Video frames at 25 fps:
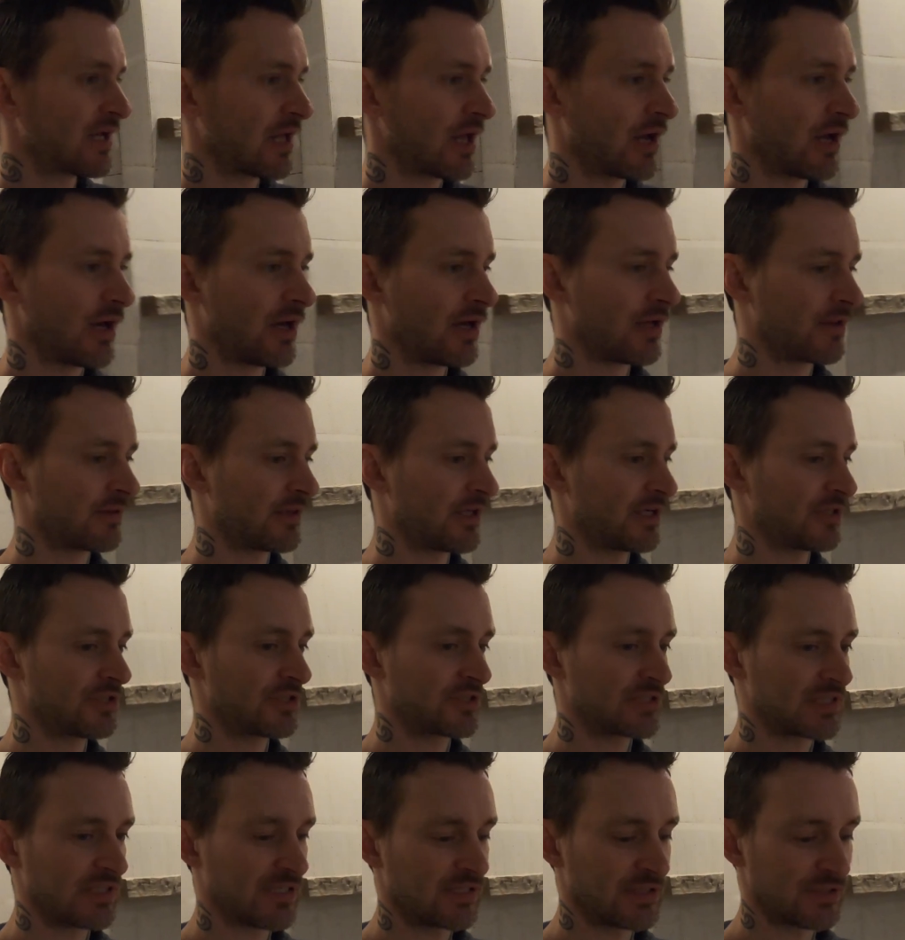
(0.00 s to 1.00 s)
They
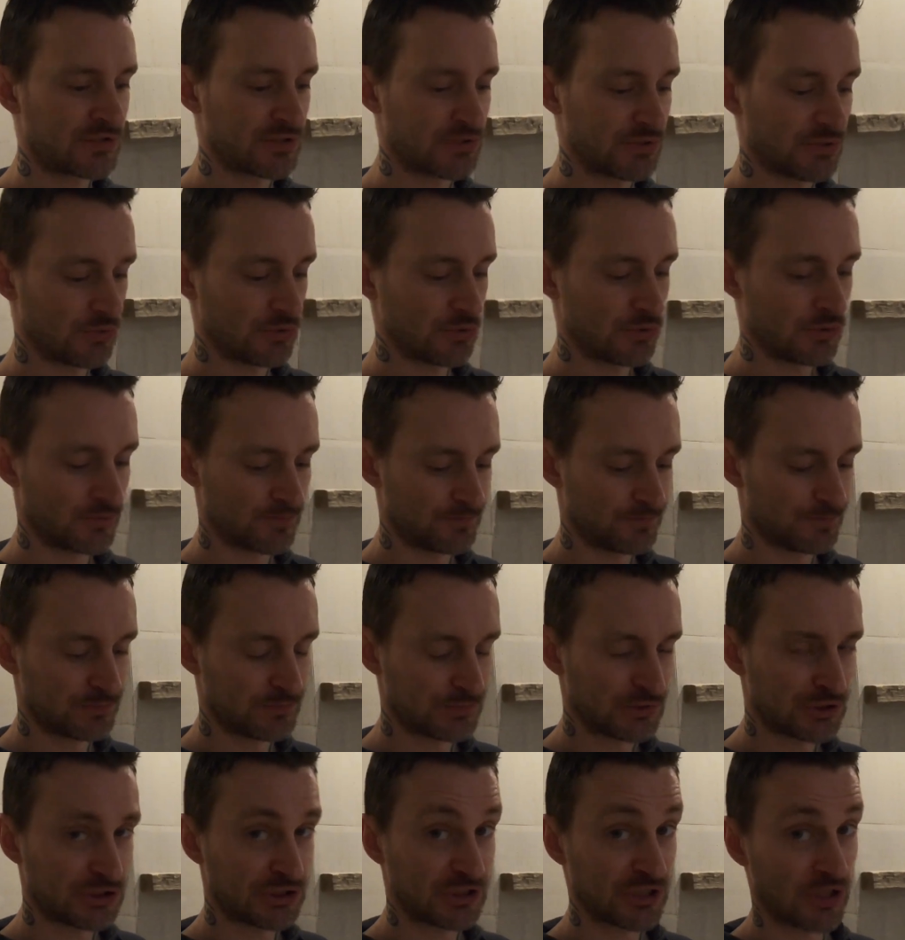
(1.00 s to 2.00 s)
just need to
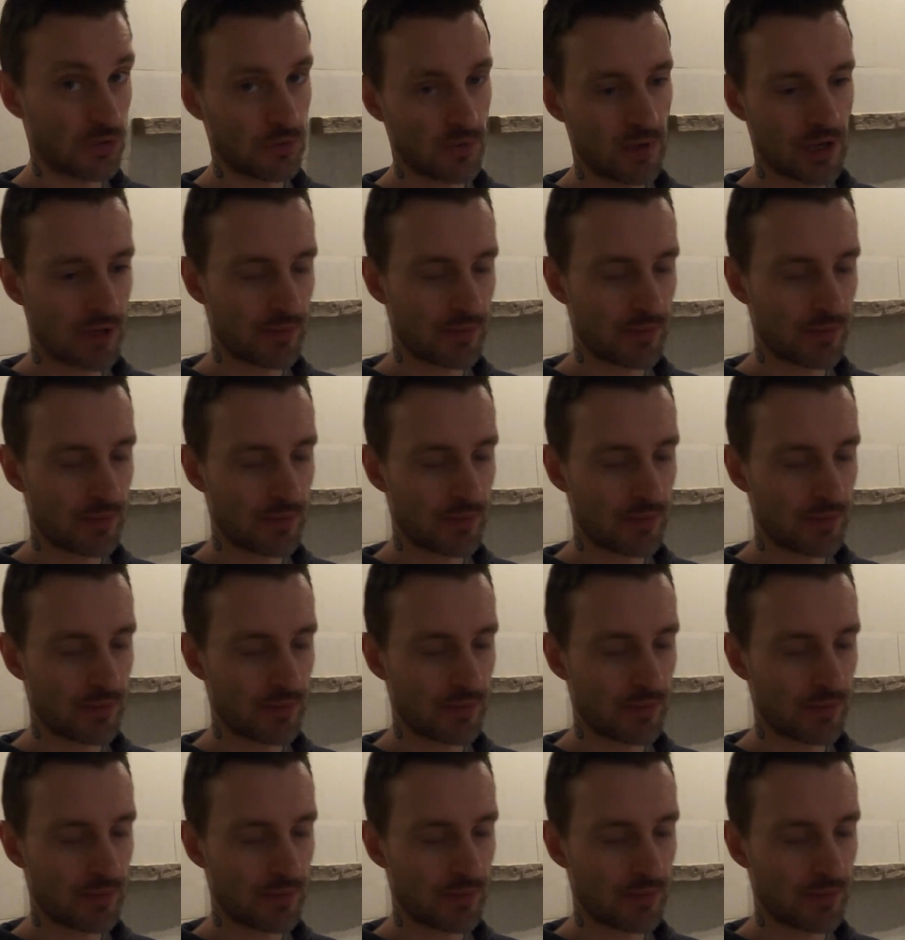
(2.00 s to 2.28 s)
show